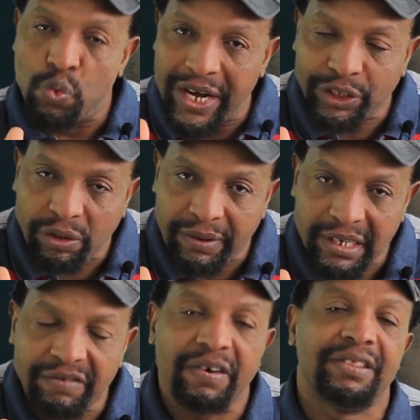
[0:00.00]
Once you've
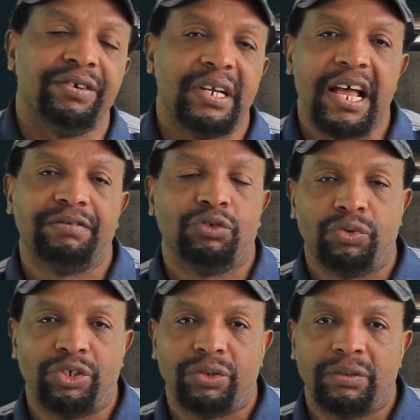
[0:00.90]
identified the real life
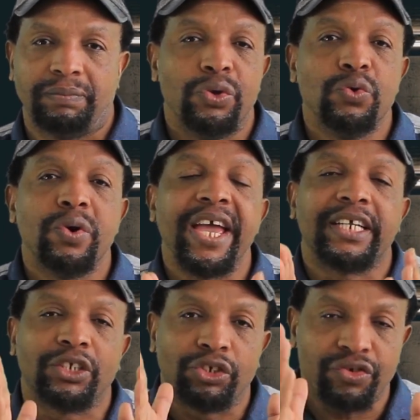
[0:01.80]
situation, you
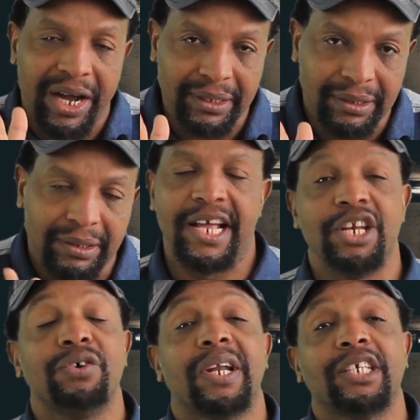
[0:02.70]
extract a
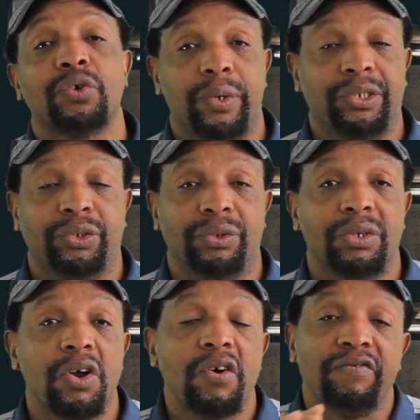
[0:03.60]
knowledge
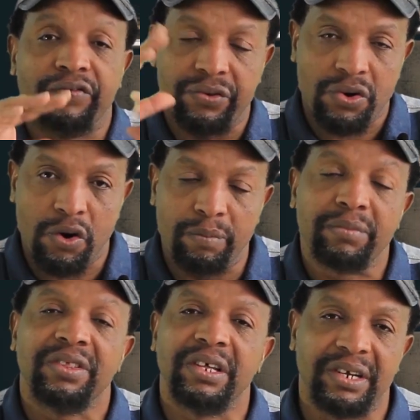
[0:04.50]
question from
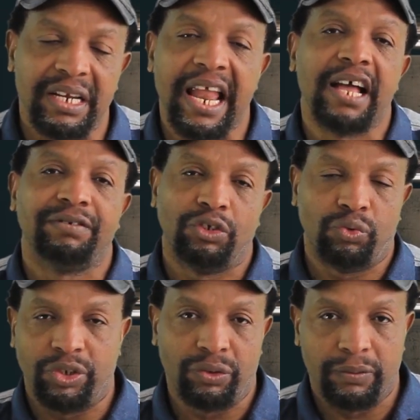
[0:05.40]
the real life
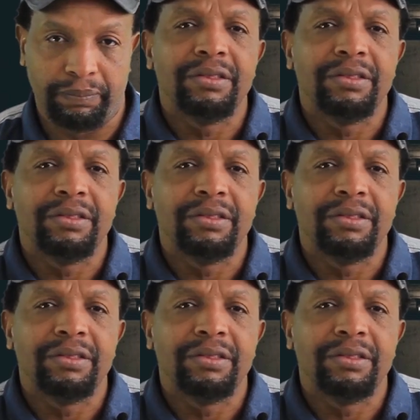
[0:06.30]
situation.